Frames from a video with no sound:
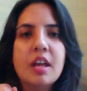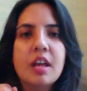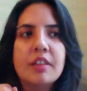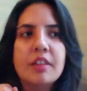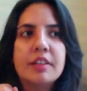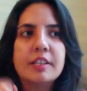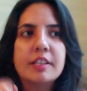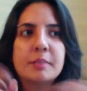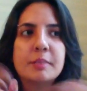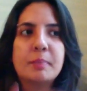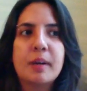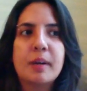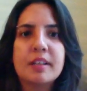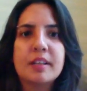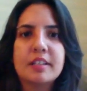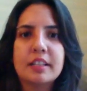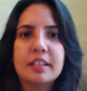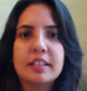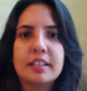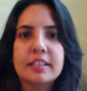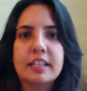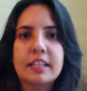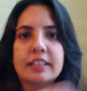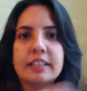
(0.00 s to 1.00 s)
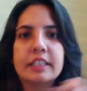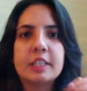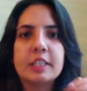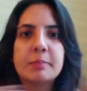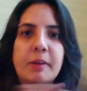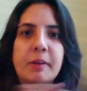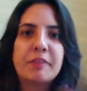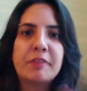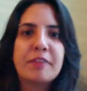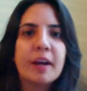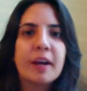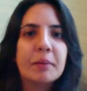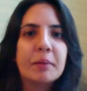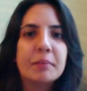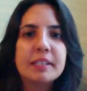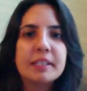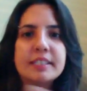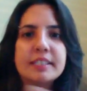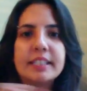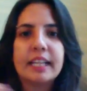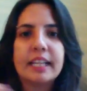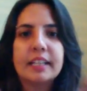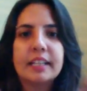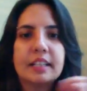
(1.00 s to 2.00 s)
this person is like this. My family
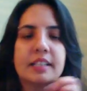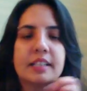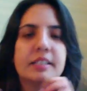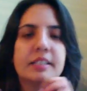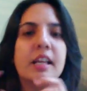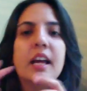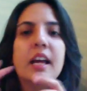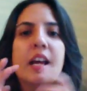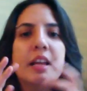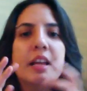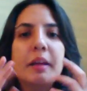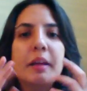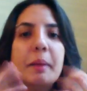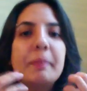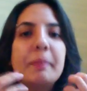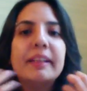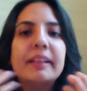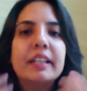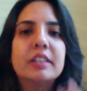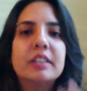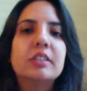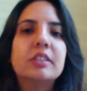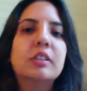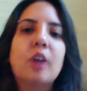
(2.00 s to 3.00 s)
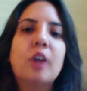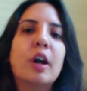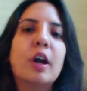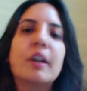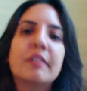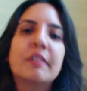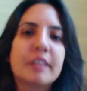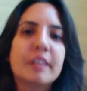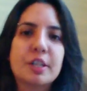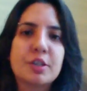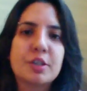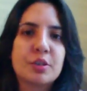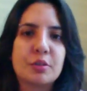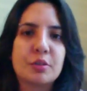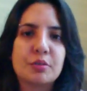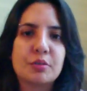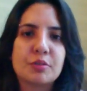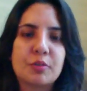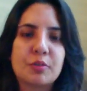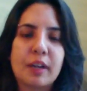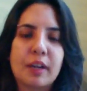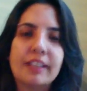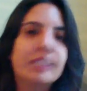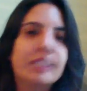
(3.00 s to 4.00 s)
saying this. I mean, there's a lot of
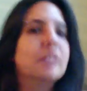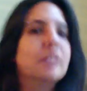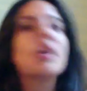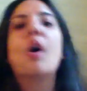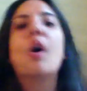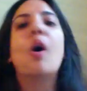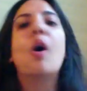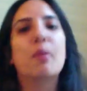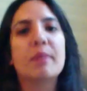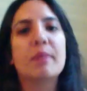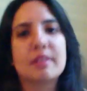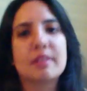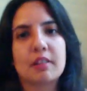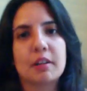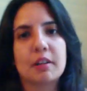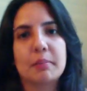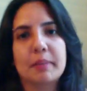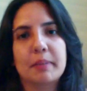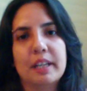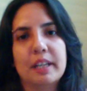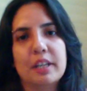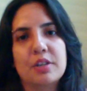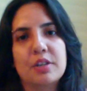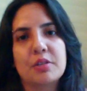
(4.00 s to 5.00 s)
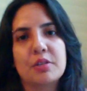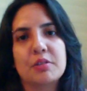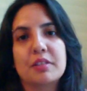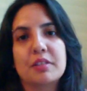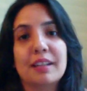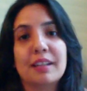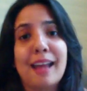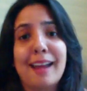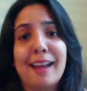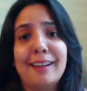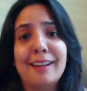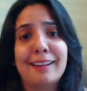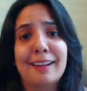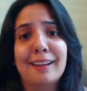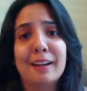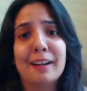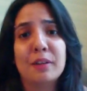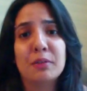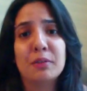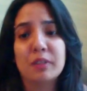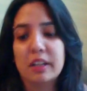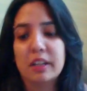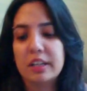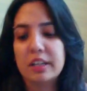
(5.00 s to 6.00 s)
issues, right? There's always going to be issues in any kind
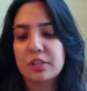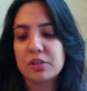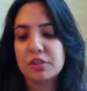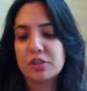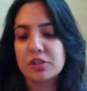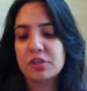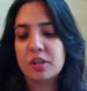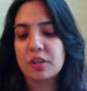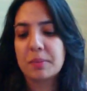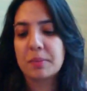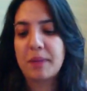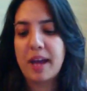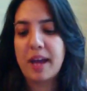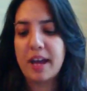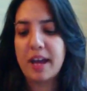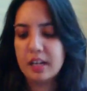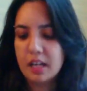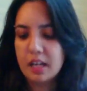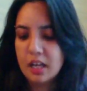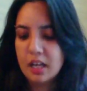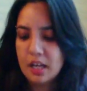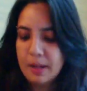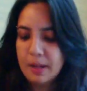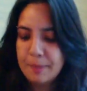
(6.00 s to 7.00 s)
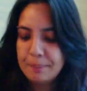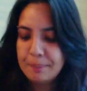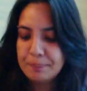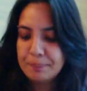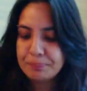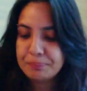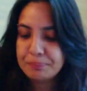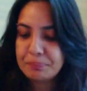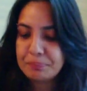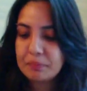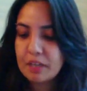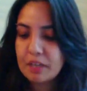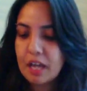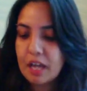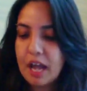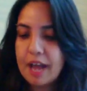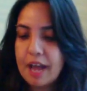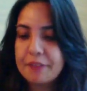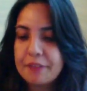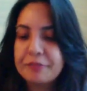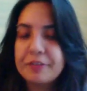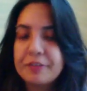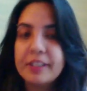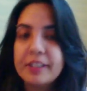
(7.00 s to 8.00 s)
of relationship. And
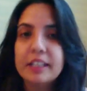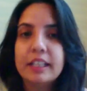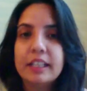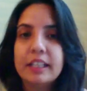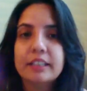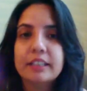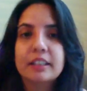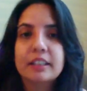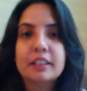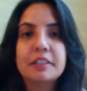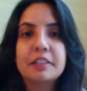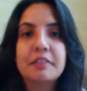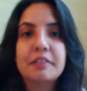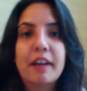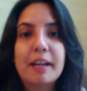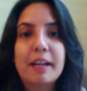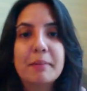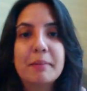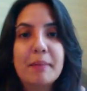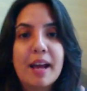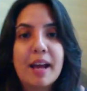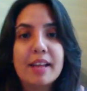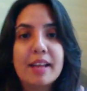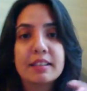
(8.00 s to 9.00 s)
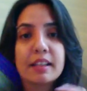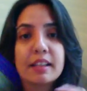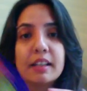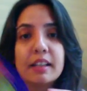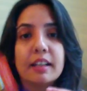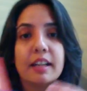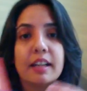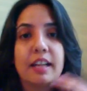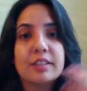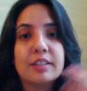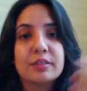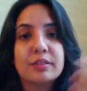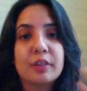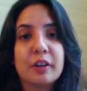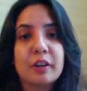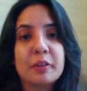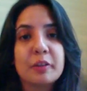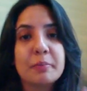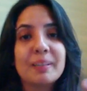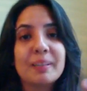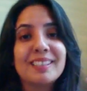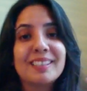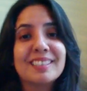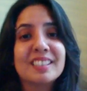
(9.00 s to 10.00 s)
I feel like the divine masculine has sort
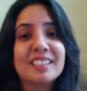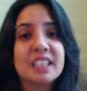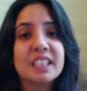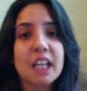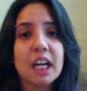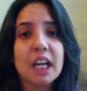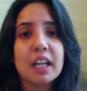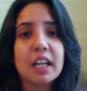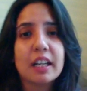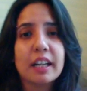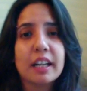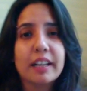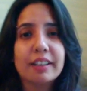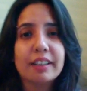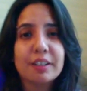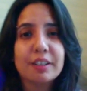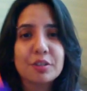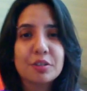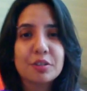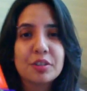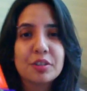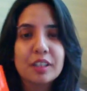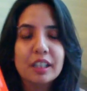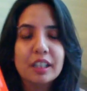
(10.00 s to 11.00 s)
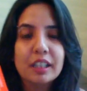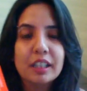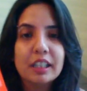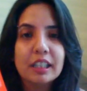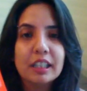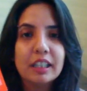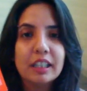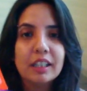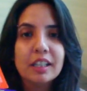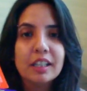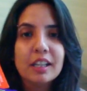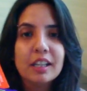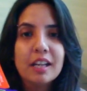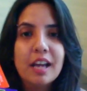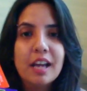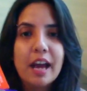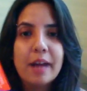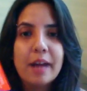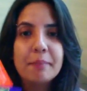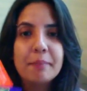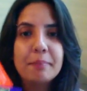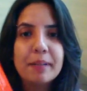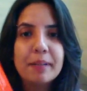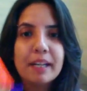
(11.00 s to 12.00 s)
of been stuck in the 3D
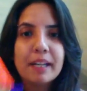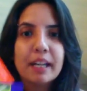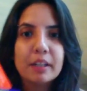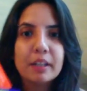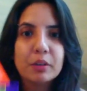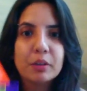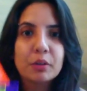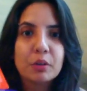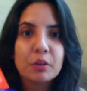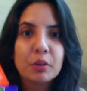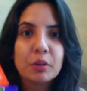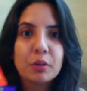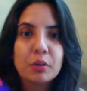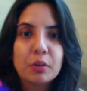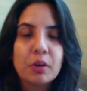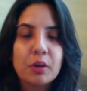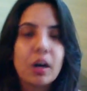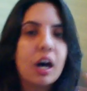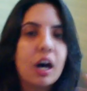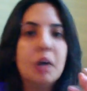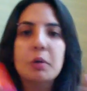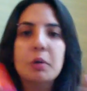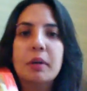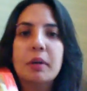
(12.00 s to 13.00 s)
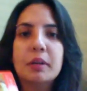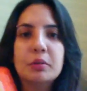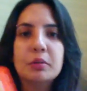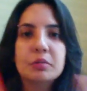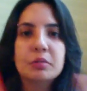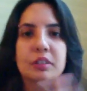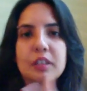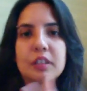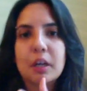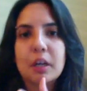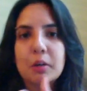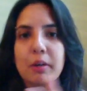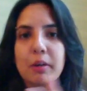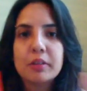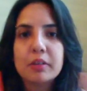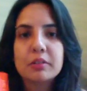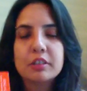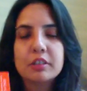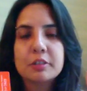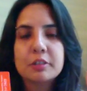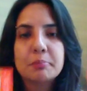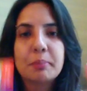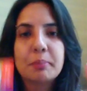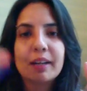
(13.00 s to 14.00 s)
and being like, no. How do I do this? How do I do
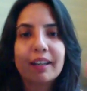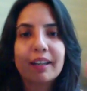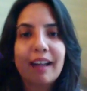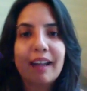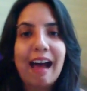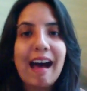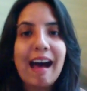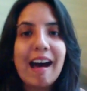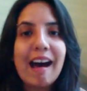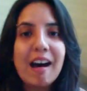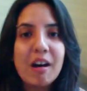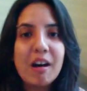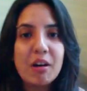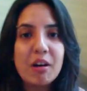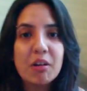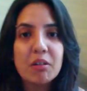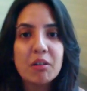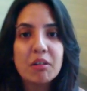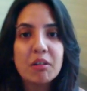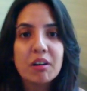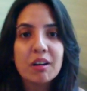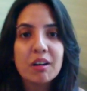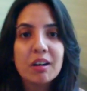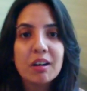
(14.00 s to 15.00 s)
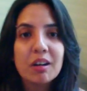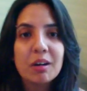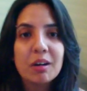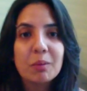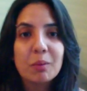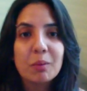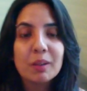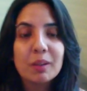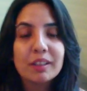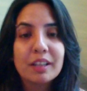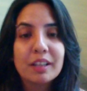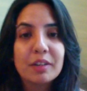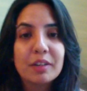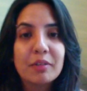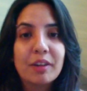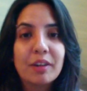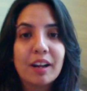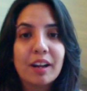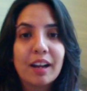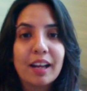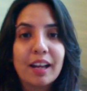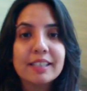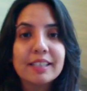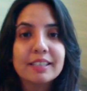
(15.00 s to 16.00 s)
this? But now what they're
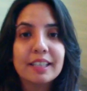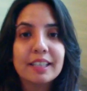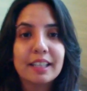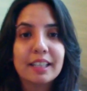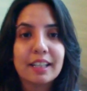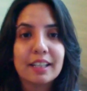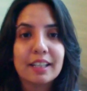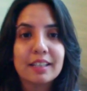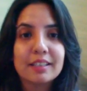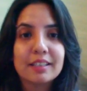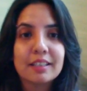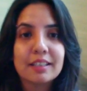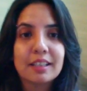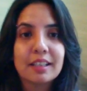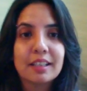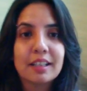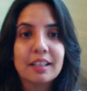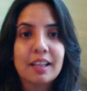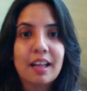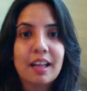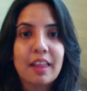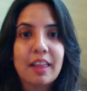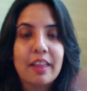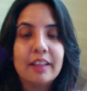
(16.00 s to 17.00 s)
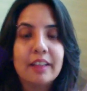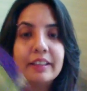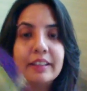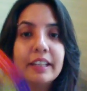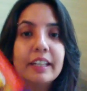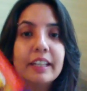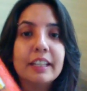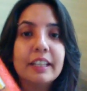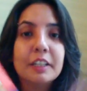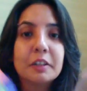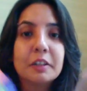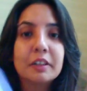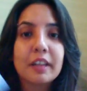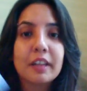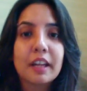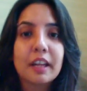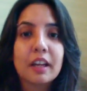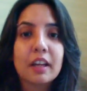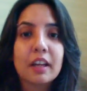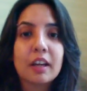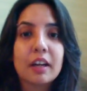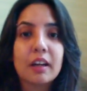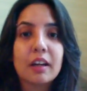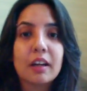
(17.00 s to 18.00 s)
realizing is that they need to
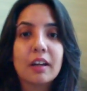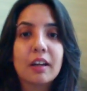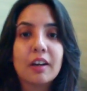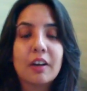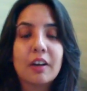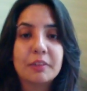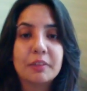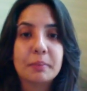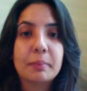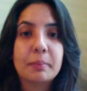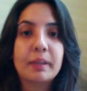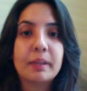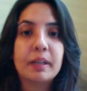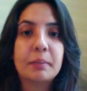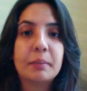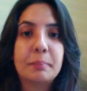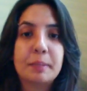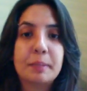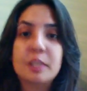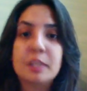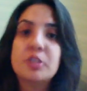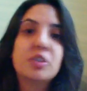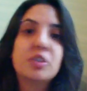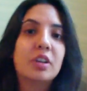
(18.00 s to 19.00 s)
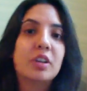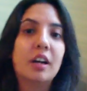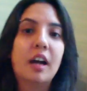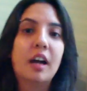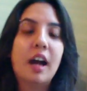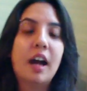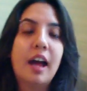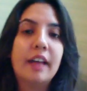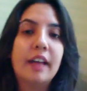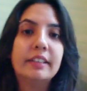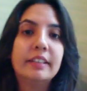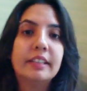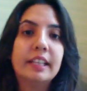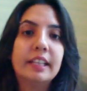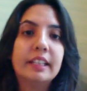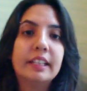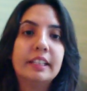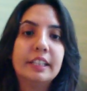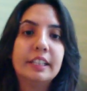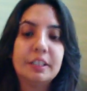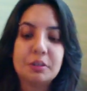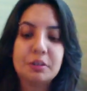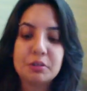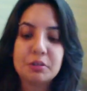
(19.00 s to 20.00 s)
think of the bigger picture, and they
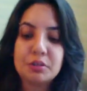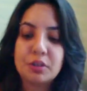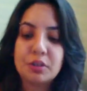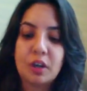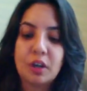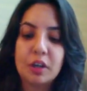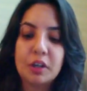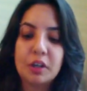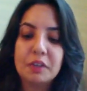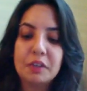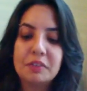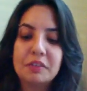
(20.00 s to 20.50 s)
need to sort of